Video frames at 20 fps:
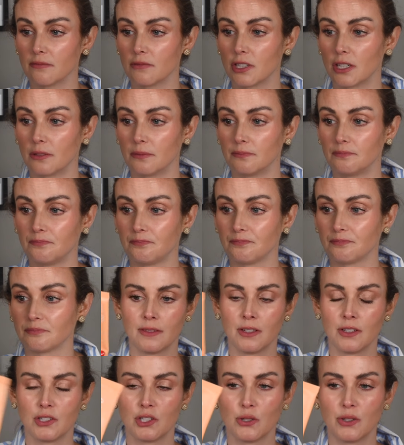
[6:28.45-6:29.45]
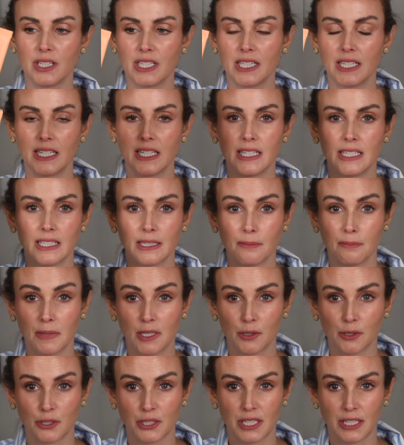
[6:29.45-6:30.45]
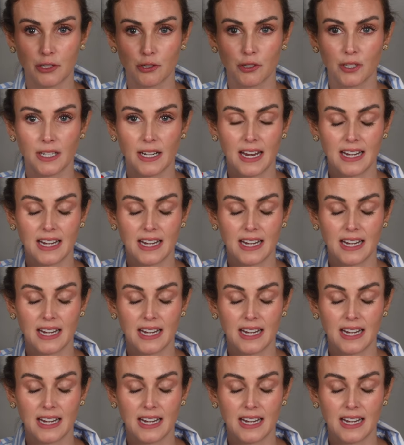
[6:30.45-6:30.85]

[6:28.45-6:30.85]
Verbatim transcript: So, so this is a mineral sunscreen